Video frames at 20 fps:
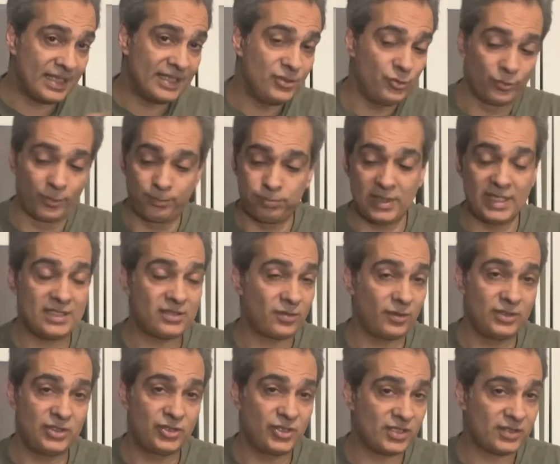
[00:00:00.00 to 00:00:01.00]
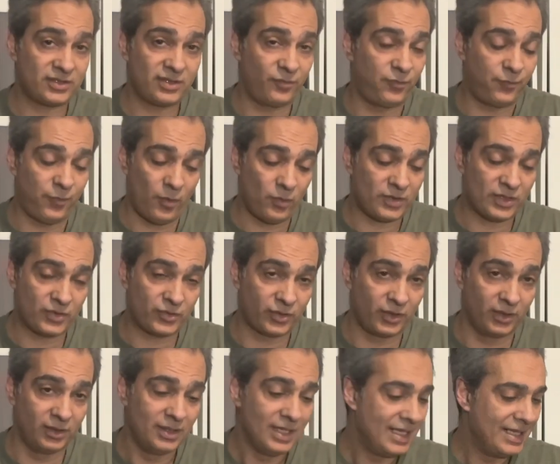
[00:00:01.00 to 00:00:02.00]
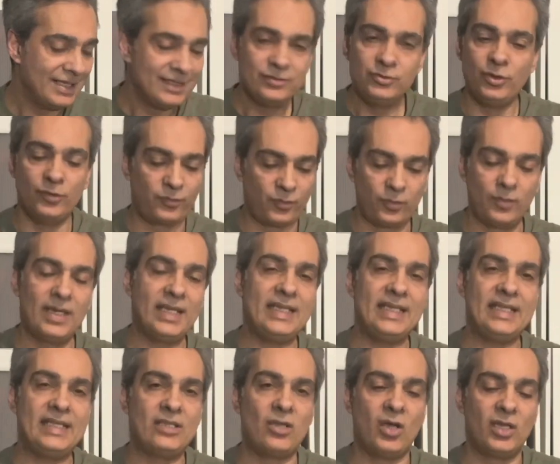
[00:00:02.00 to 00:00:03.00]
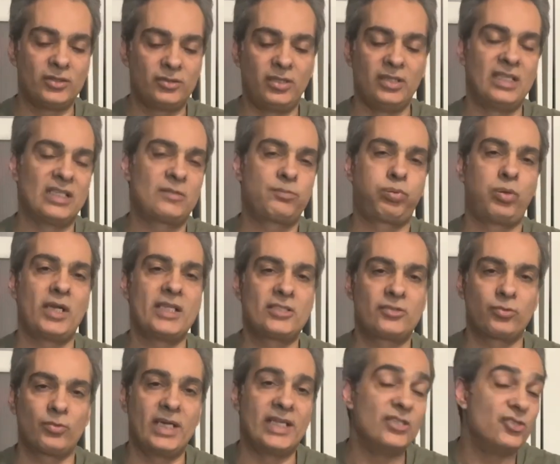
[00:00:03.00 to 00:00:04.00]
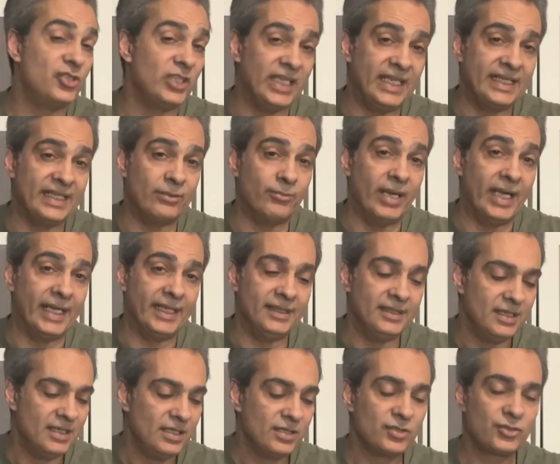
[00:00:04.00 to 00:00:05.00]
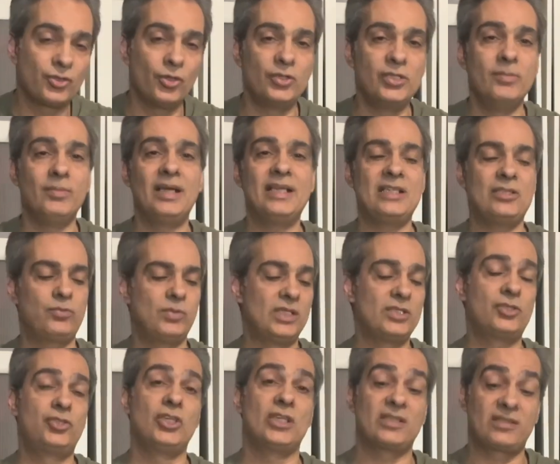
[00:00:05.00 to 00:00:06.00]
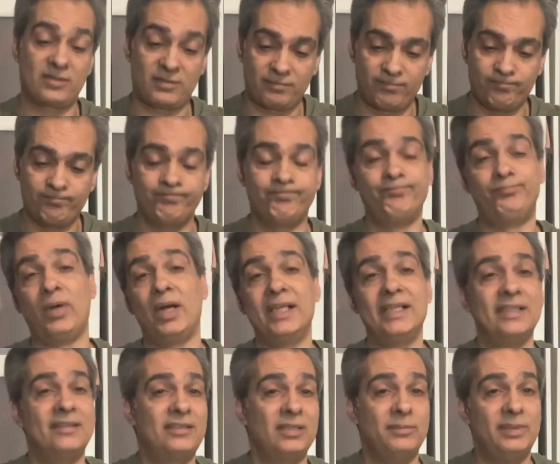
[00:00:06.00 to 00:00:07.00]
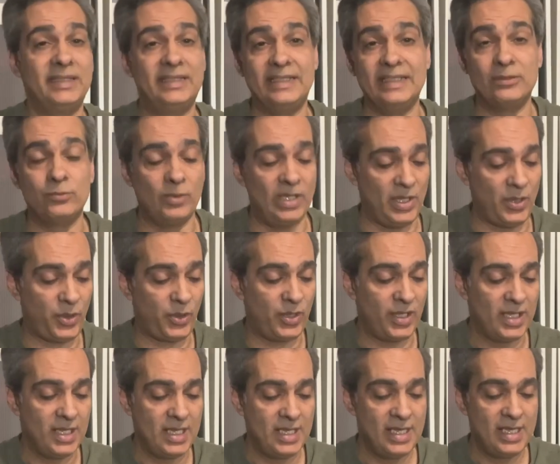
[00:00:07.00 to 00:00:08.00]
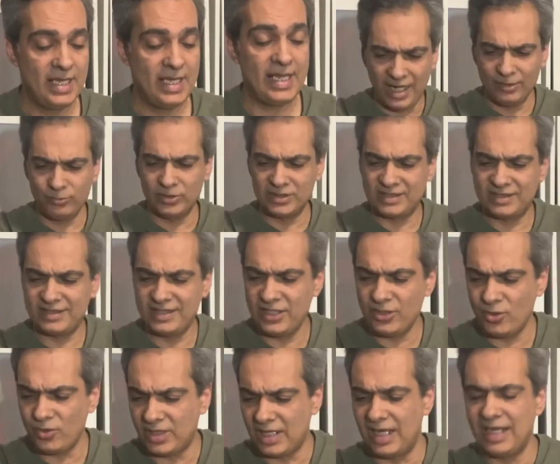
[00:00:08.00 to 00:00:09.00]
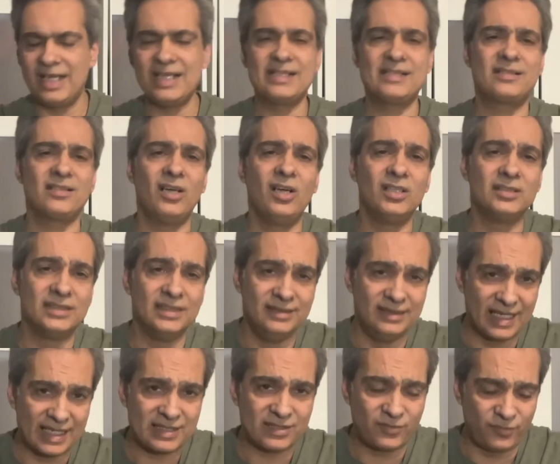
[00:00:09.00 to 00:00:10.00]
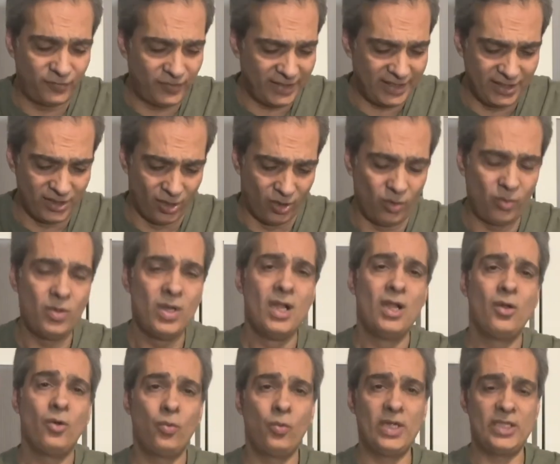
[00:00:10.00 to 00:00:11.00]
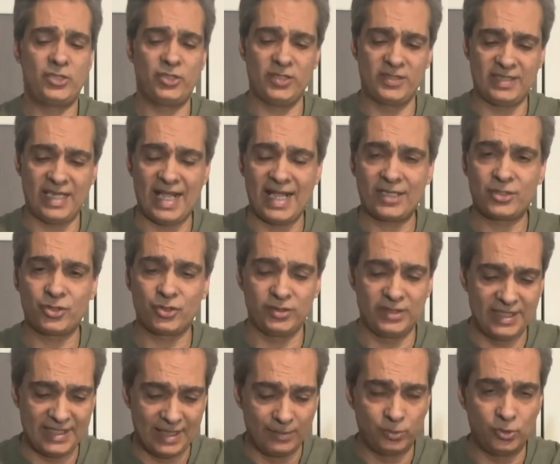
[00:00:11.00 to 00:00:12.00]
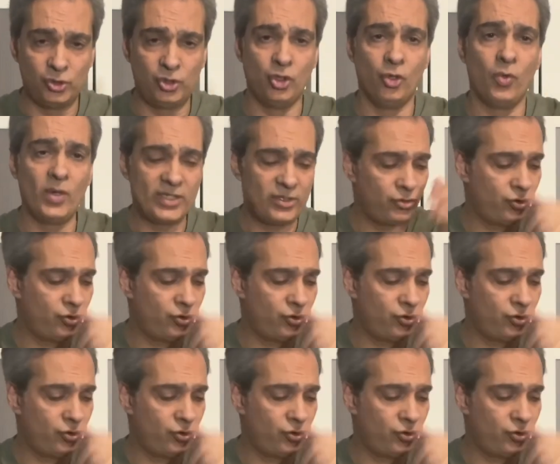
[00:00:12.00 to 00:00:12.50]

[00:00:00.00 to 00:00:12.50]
and you replace the, just a focuser, you've already gone to this price range anyway. So you might as well just buy it to begin with I will see you guys on the next video, which is actually, I'm going